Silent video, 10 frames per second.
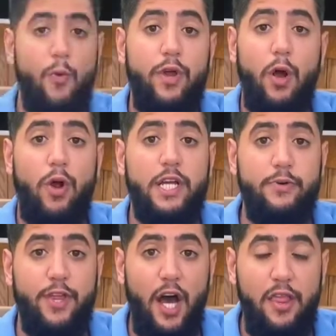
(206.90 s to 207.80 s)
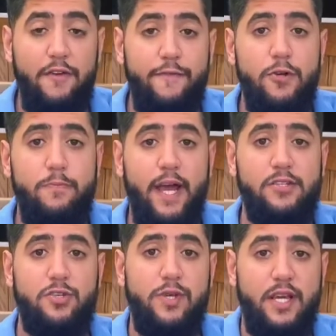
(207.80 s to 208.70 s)
We are working with other food banks
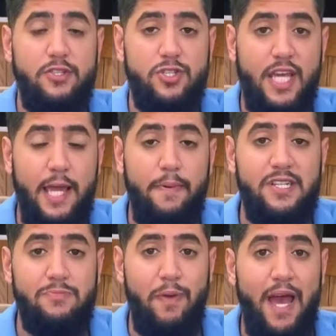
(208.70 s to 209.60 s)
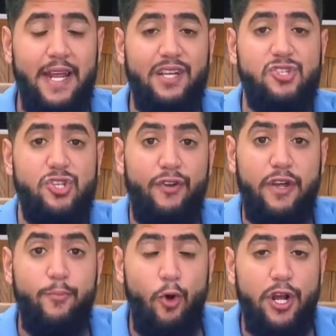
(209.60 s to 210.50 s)
so we can keep expanding and
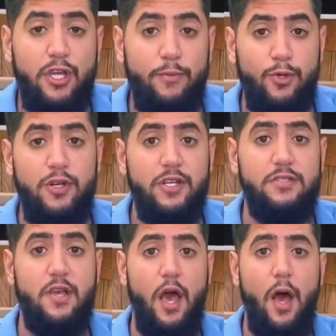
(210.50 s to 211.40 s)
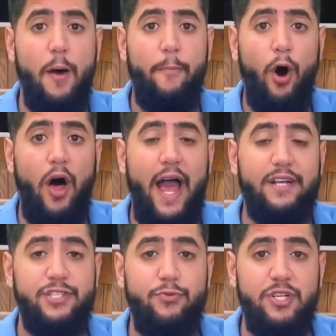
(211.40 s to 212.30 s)
serving more communities. Paul
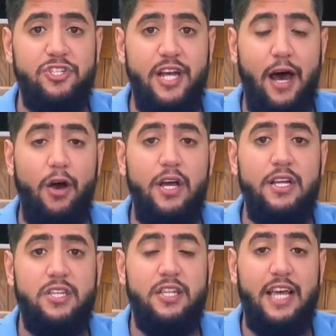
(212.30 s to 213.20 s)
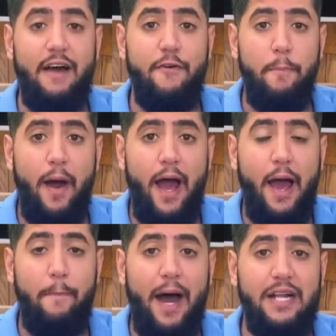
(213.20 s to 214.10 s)
actually reached out to the
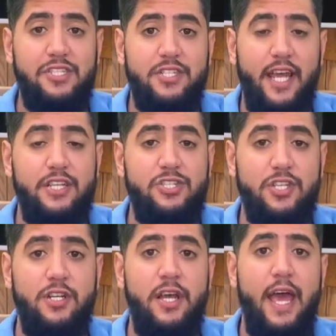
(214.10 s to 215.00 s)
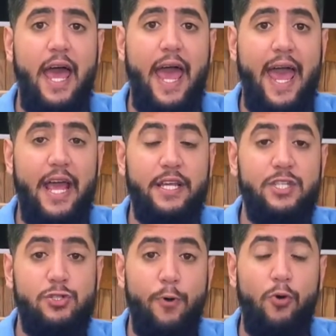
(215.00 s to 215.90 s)
Yavapai Apache Nation, and he
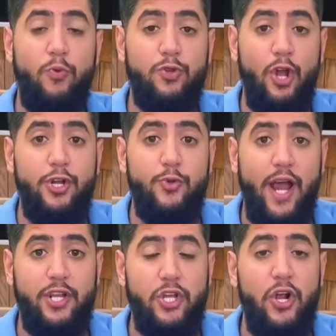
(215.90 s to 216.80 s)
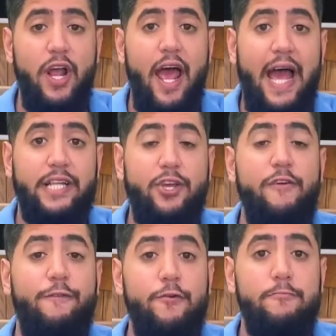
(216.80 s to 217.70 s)
spoke with their director at their
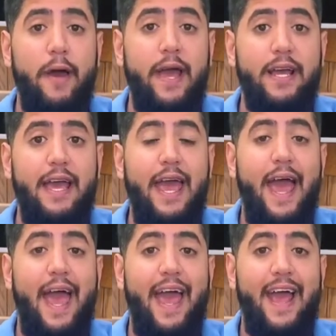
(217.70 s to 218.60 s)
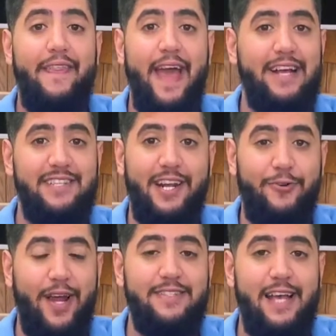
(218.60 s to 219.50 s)
food bank. And they actually had a
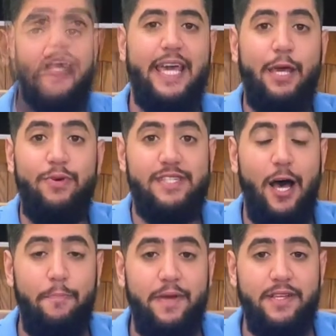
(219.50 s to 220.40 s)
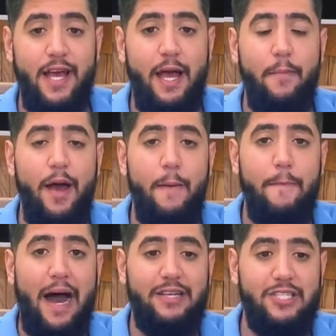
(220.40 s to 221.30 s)
great time. He was helping them
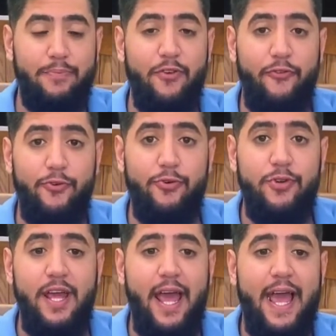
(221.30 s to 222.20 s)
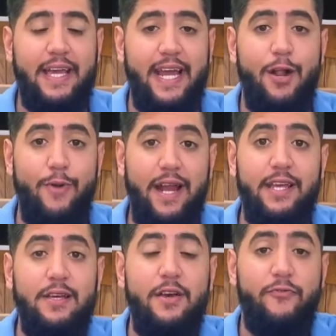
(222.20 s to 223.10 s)
box up the food and get it
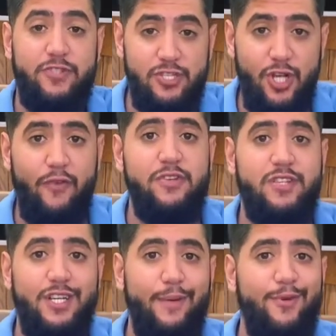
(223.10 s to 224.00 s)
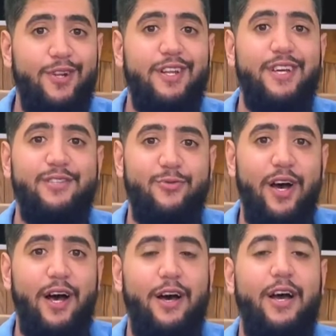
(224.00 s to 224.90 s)
ready to service the community as
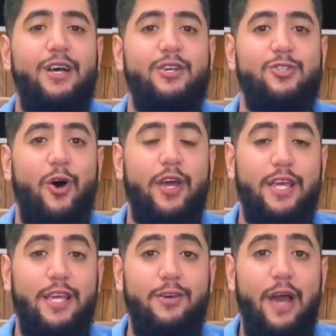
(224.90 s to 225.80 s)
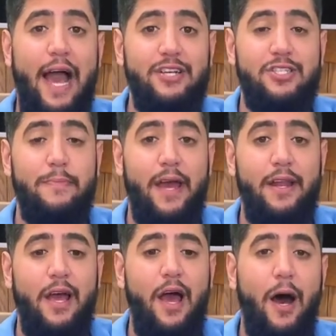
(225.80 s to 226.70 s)
well. So he actually made
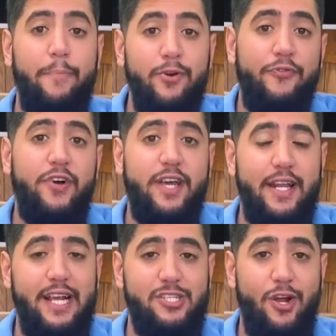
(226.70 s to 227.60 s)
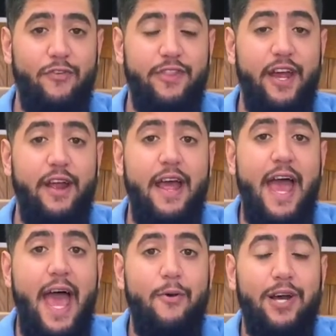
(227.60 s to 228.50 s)
a beautiful connection over there,
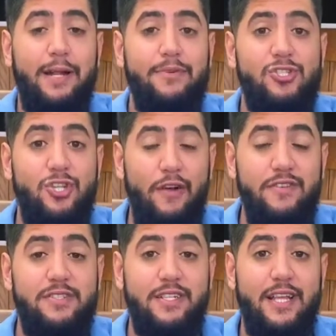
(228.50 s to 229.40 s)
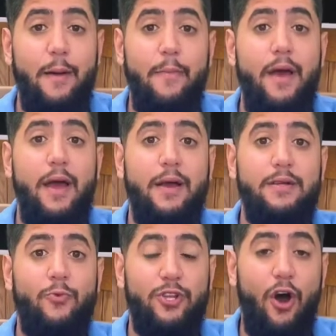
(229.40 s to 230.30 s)
and we're gonna be servicing them
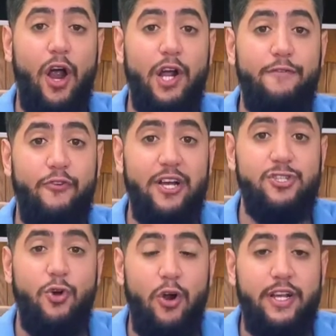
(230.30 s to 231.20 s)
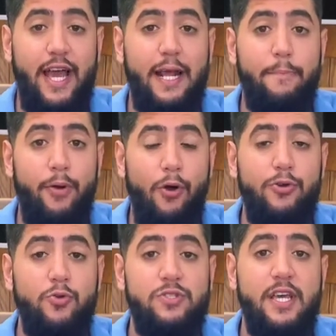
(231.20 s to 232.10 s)
with our fresh organic
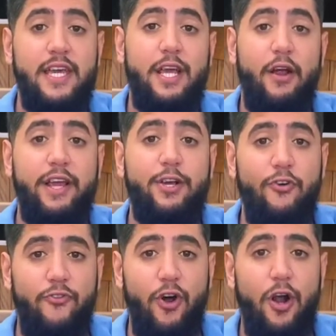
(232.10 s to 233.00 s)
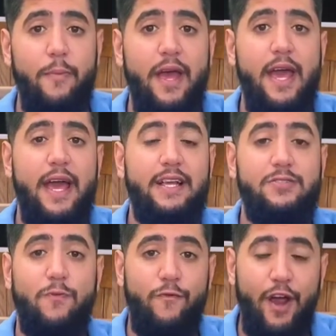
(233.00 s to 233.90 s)
produce here at Eco Farm.
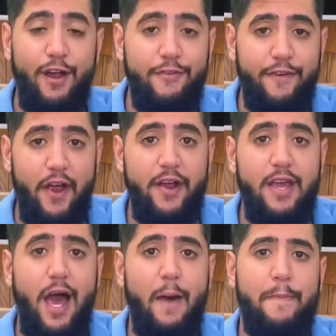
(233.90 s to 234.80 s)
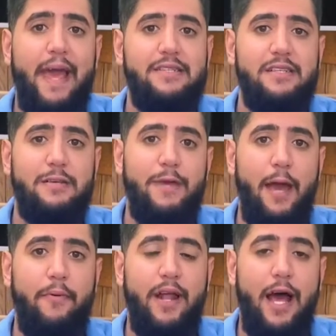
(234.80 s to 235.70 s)
It's very, very amazing to be
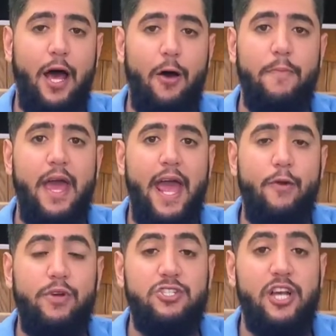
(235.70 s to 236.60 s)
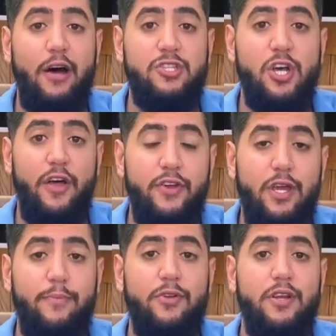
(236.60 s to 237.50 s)
able to help and reach out to other
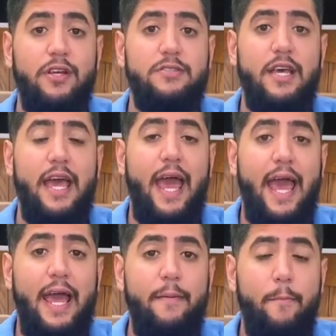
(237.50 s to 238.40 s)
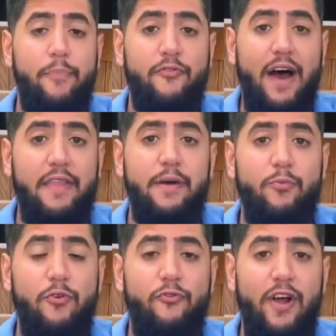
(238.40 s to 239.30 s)
communities and provide them
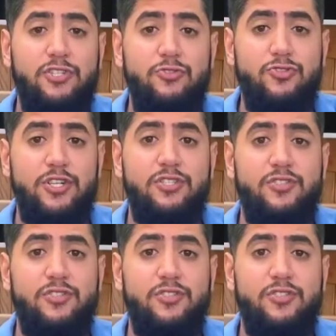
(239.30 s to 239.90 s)
with fresh, nutritious